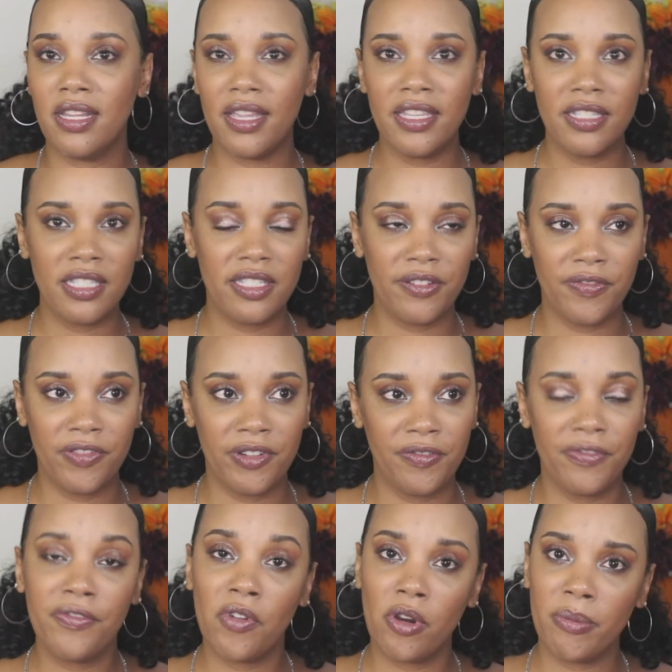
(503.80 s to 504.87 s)
nice different
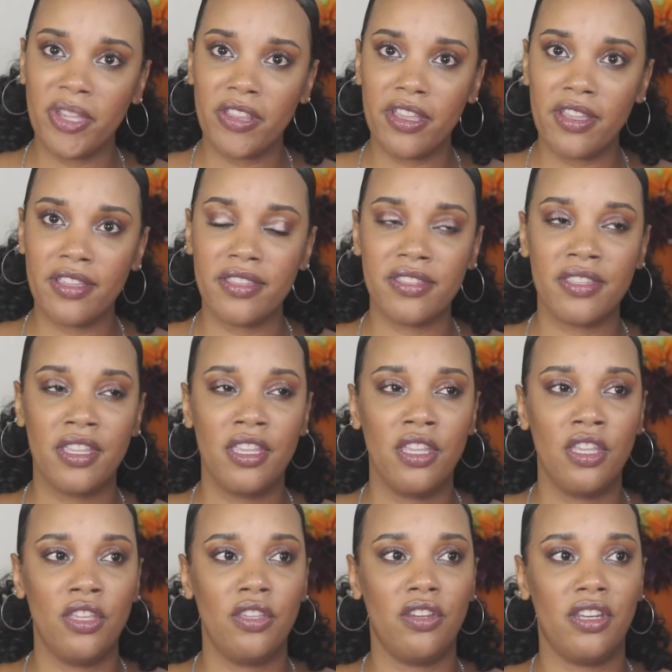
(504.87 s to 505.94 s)
formulas,
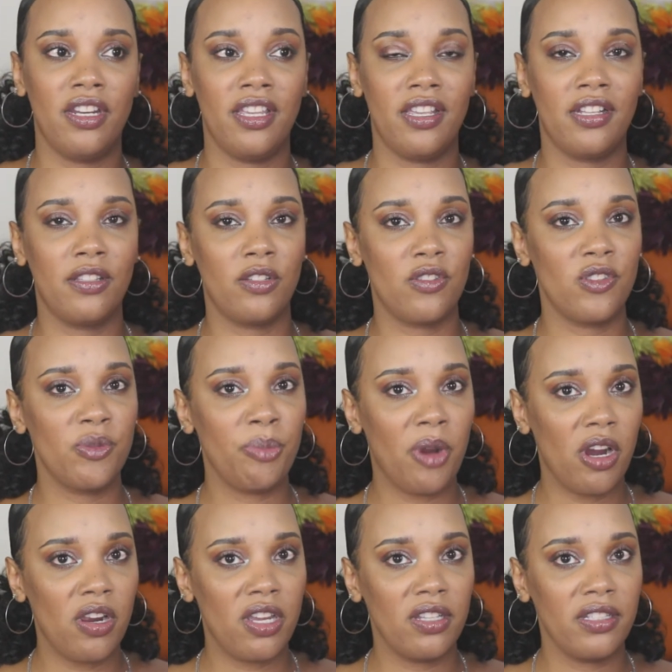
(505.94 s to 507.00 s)
you're going to get a little
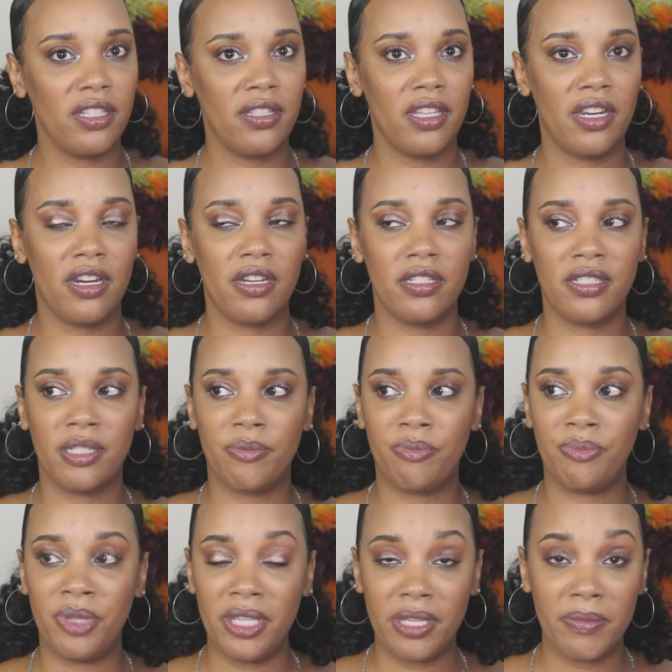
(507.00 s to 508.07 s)
sparkle in there, some
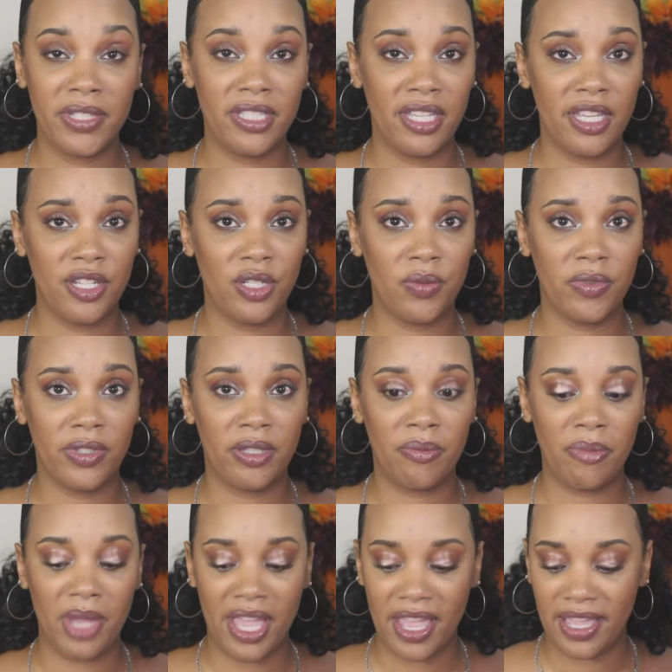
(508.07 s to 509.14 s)
pigmentation with the
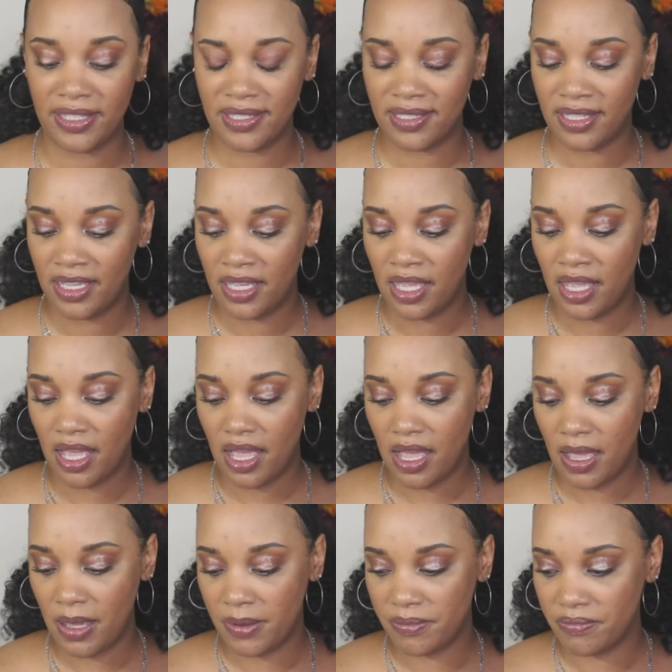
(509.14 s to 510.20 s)
mattes,
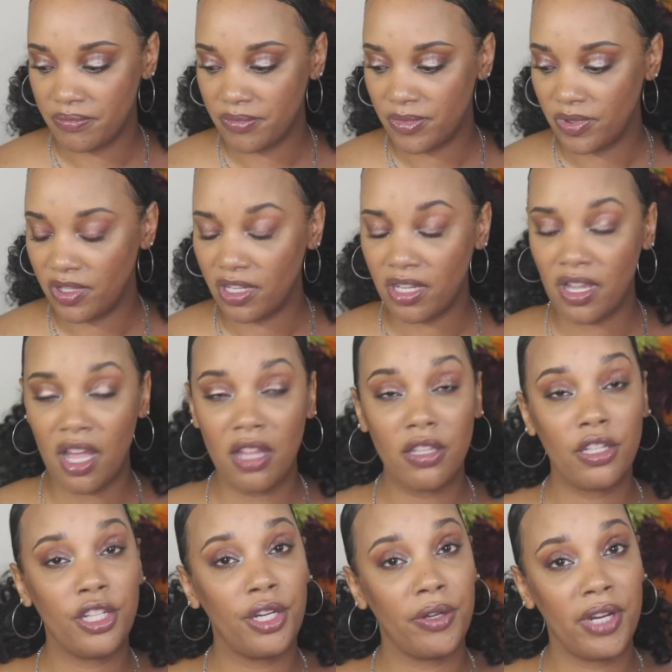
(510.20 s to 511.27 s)
um, the
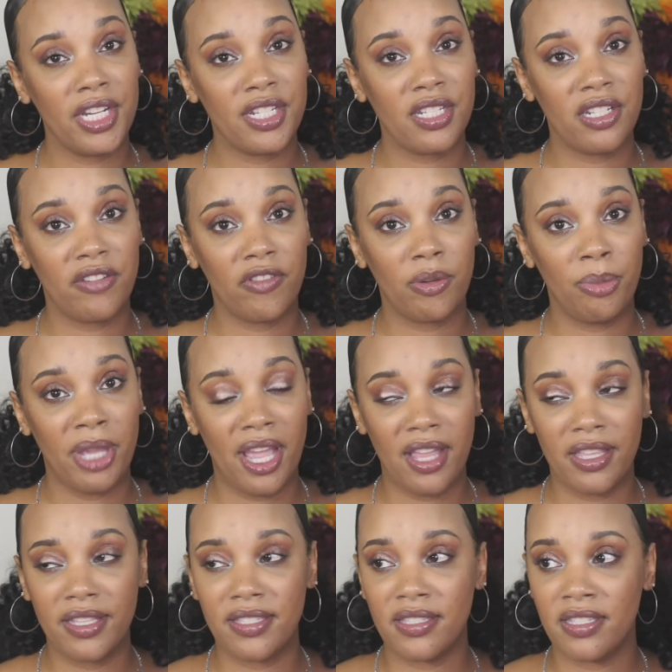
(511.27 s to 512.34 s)
color curation of her
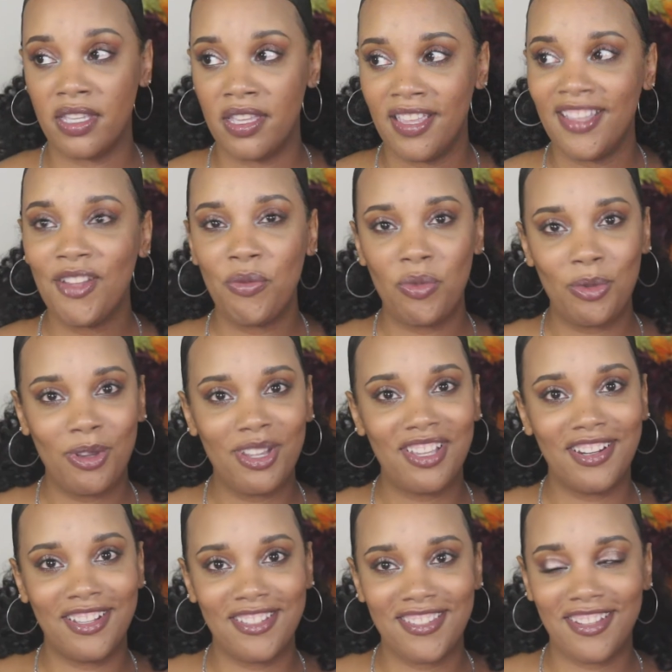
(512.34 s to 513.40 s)
palettes. We'll
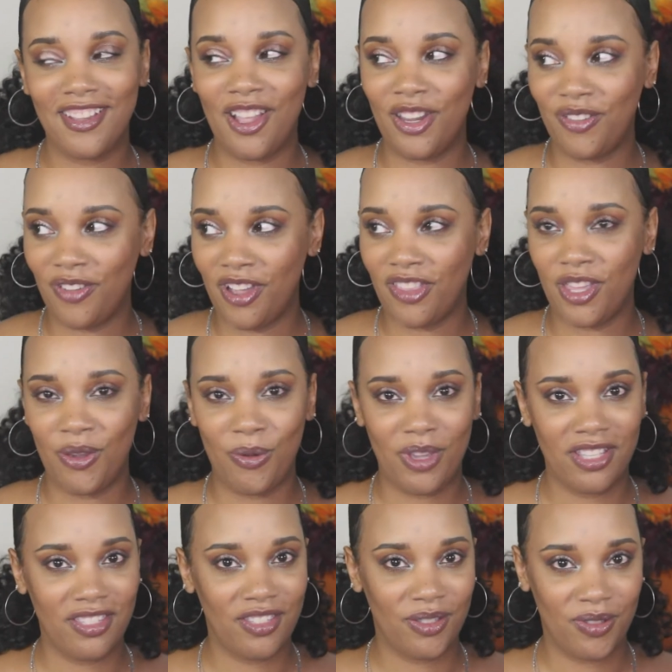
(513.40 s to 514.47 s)
get into kind of how they
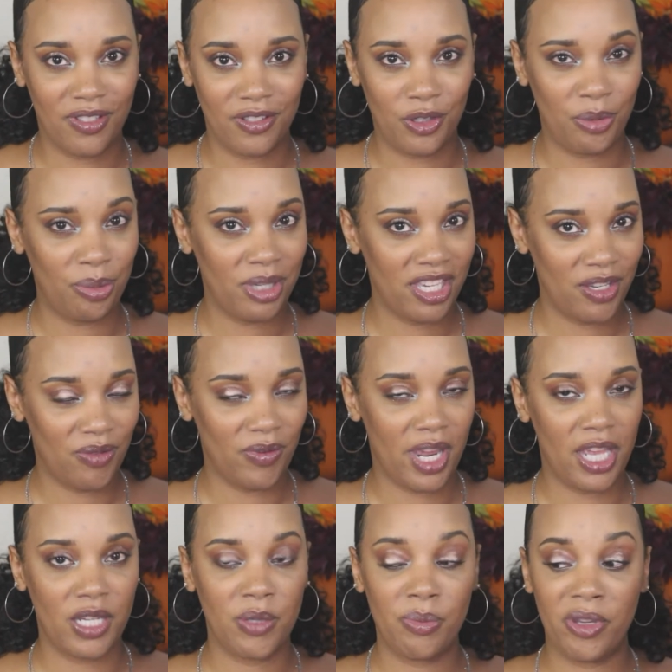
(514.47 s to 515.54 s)
went to a little pink
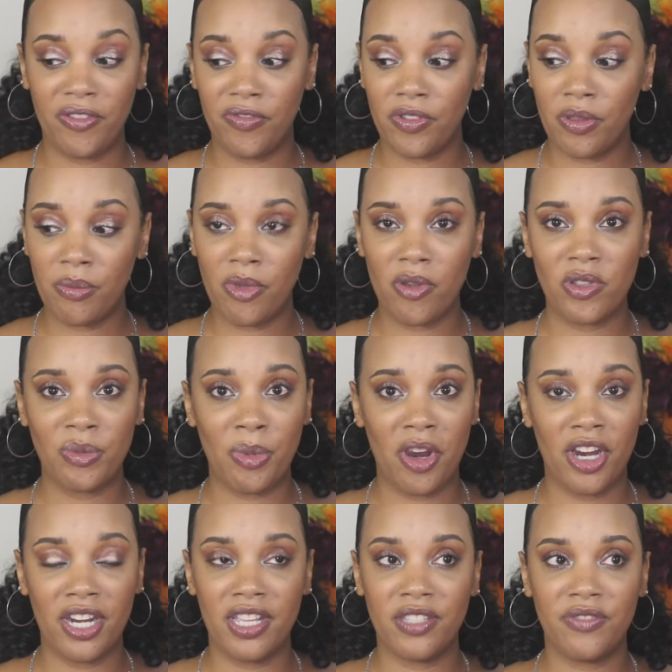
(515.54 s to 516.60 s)
range, but for the most
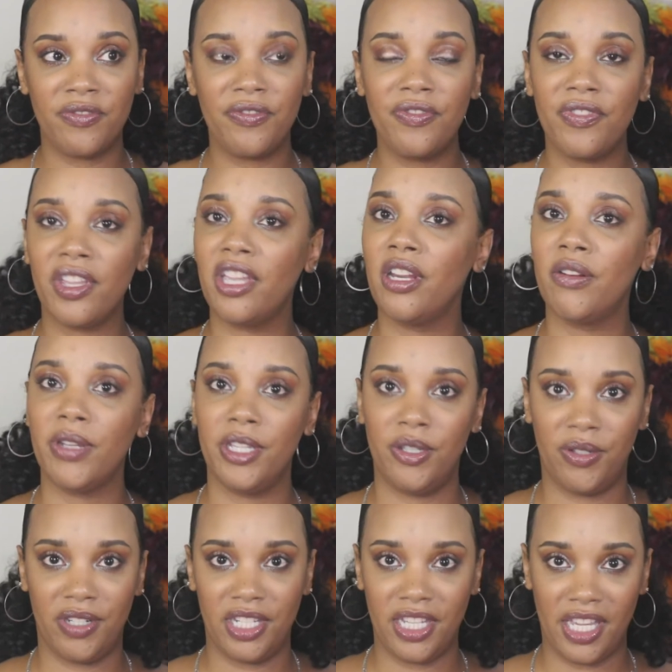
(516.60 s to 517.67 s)
part, it's very
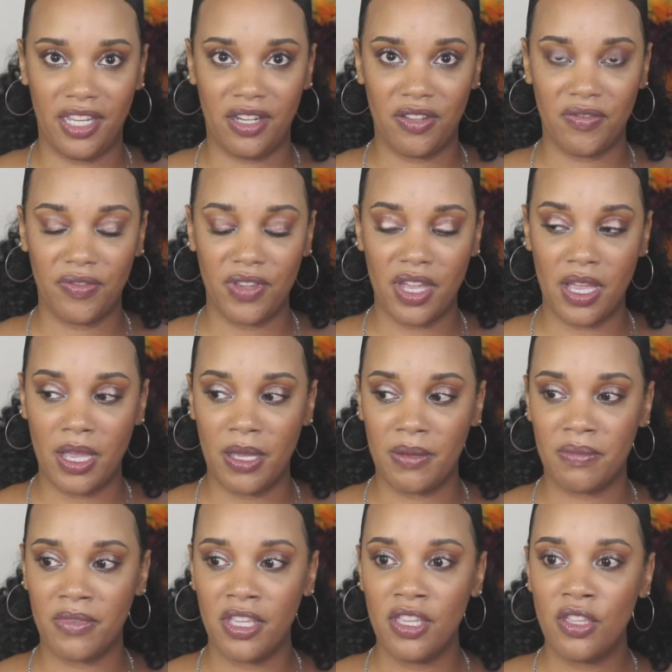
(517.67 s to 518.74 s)
creative.
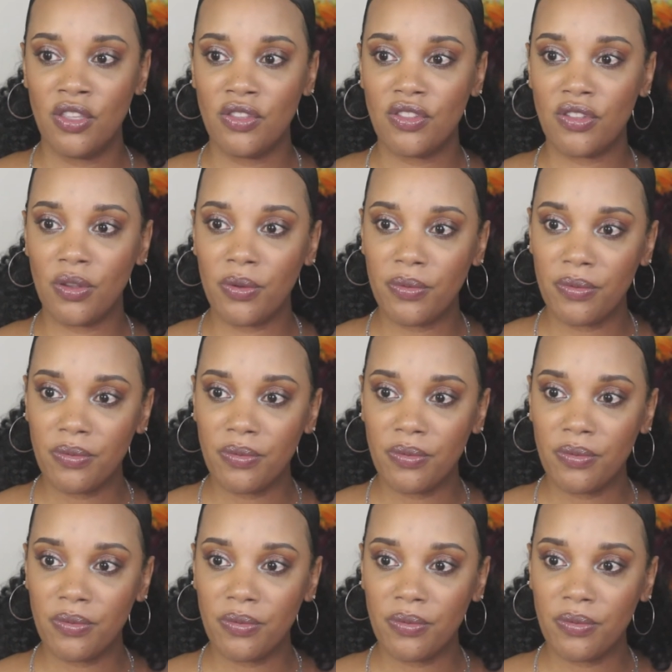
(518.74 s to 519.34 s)
Um, so.